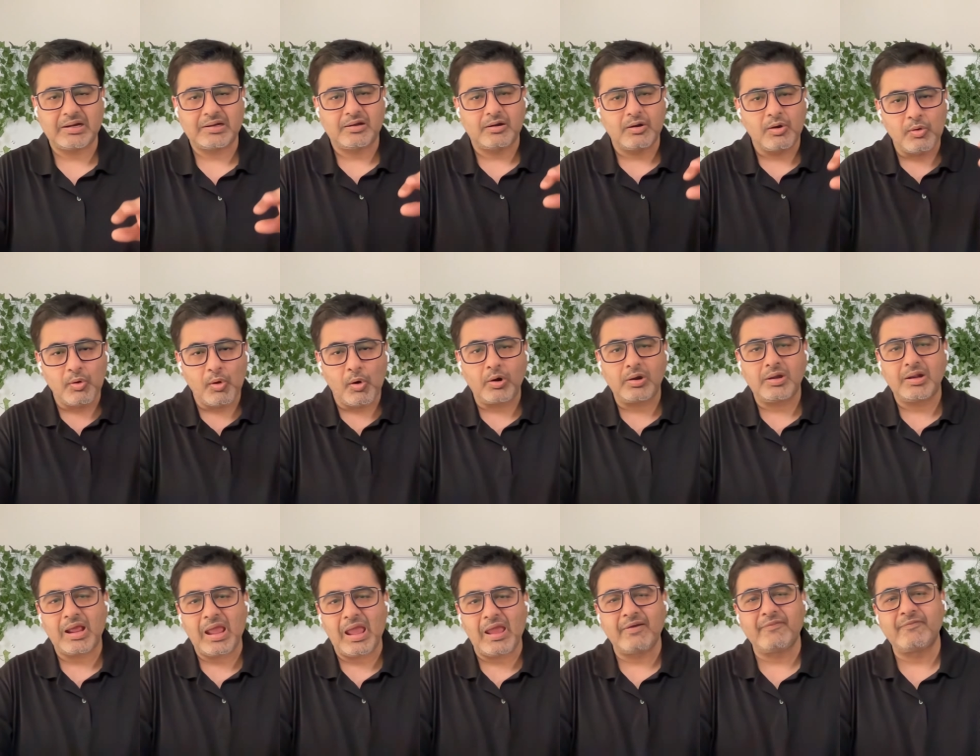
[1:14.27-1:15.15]
is that
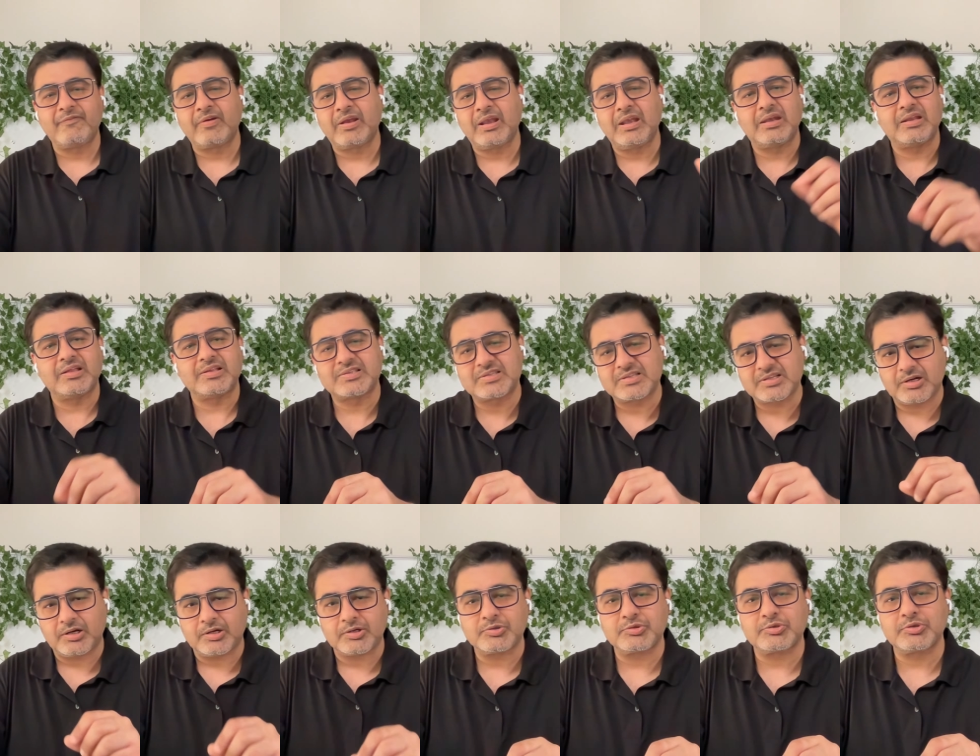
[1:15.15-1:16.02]
not
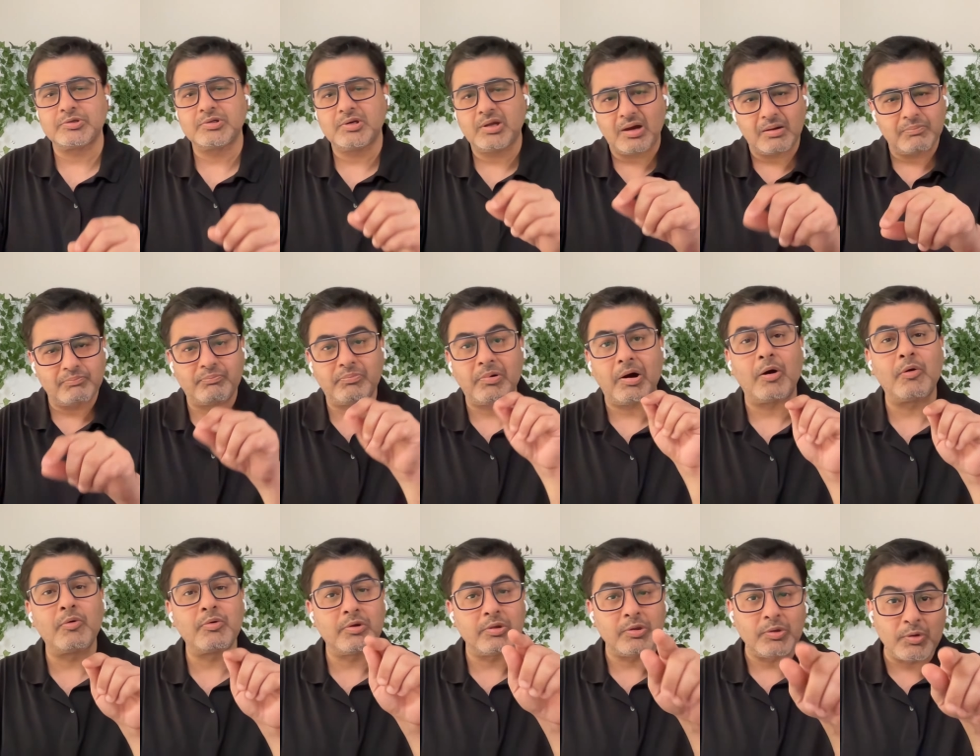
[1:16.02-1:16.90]
every discussion
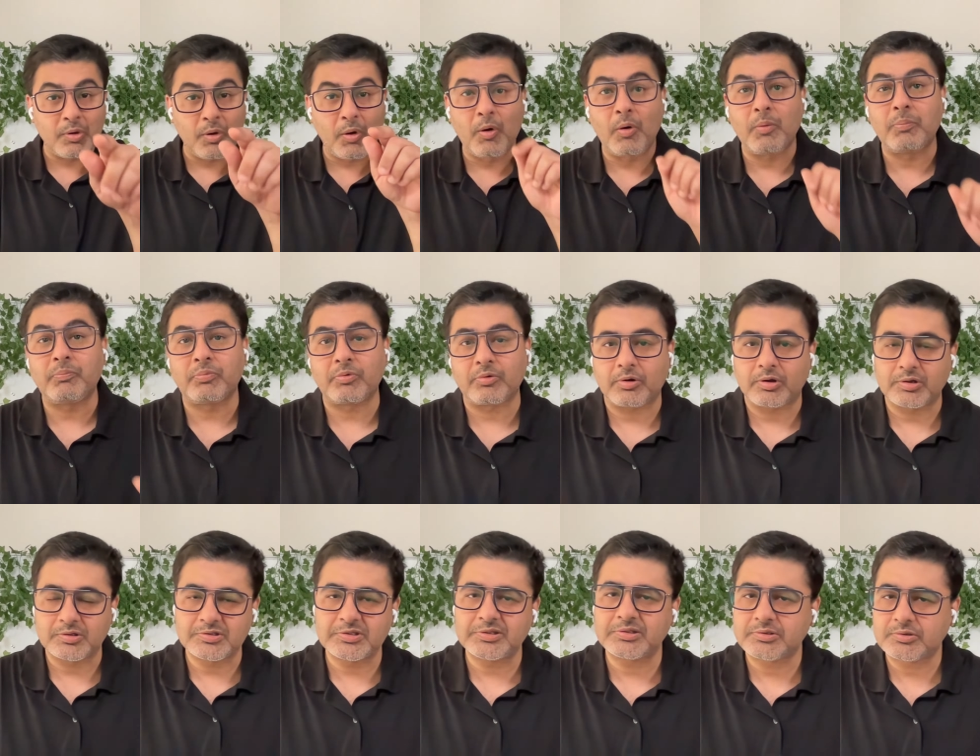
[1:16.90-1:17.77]
about
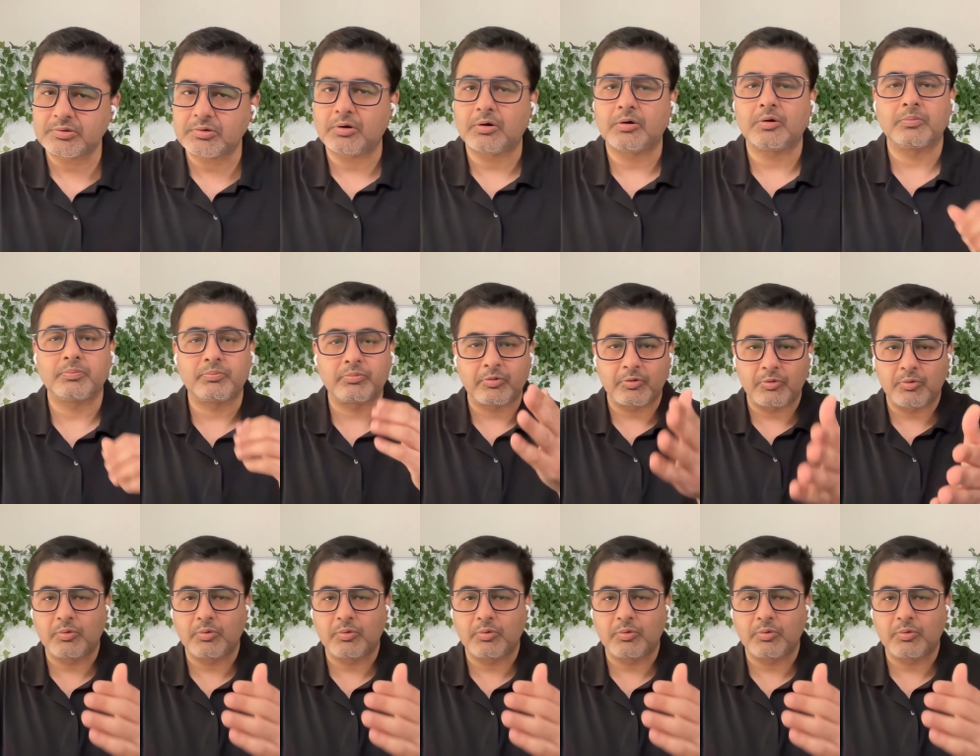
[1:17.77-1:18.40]
your project